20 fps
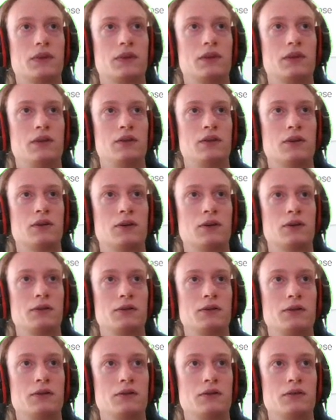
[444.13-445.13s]
no
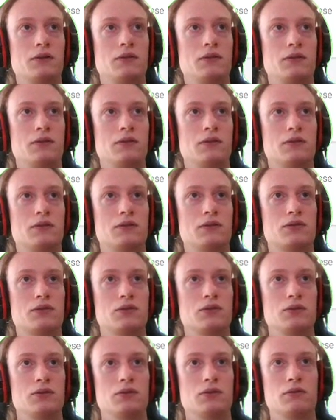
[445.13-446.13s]

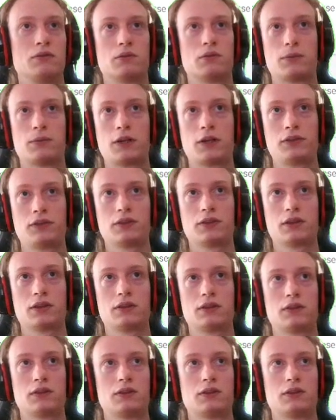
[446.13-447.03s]
to replacing it,